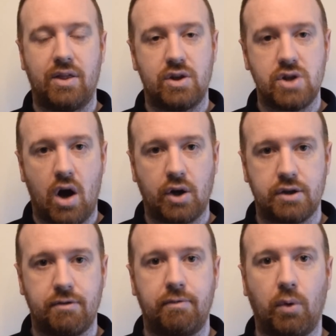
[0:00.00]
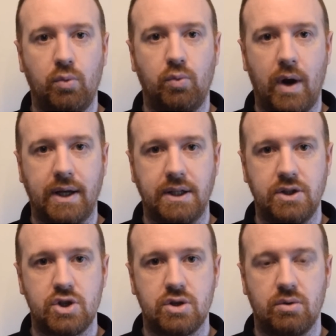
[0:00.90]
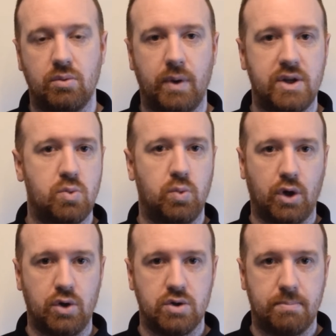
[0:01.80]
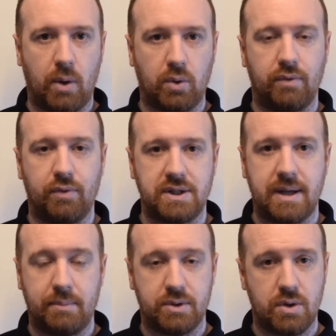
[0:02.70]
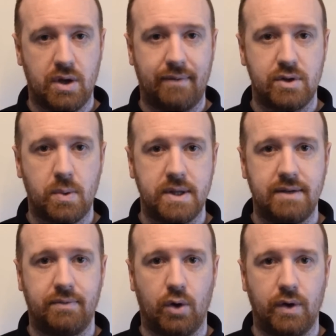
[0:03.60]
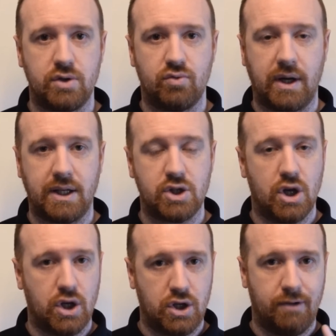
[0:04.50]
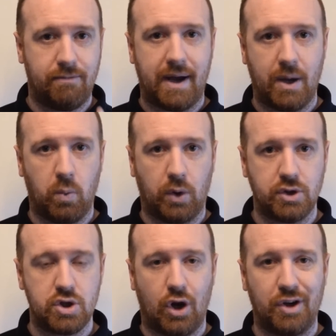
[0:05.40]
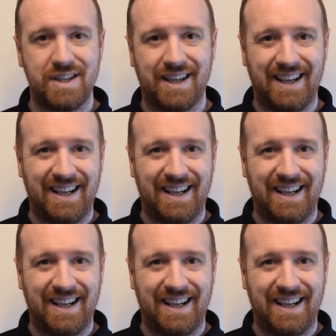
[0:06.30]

at the target's full range, which we're going to use a bolt gun for example, so you have a 24-inch range, you'd fire 1 shot.